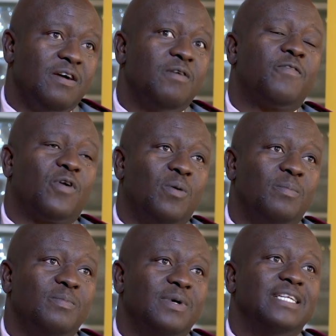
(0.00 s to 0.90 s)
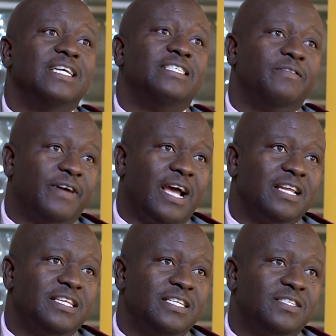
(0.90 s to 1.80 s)
from the
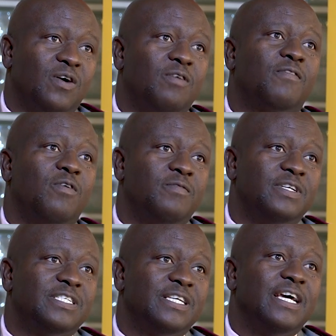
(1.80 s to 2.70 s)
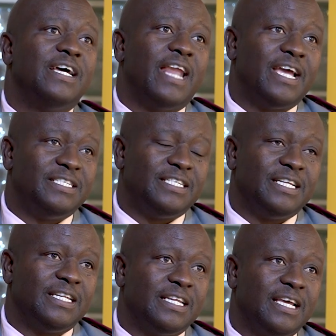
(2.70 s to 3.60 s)
difficulties of
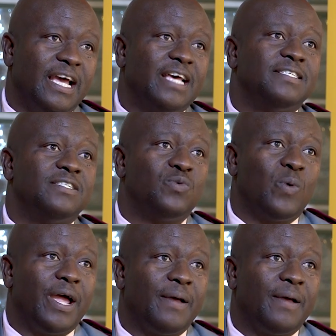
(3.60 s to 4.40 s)
COVID-19, as it were.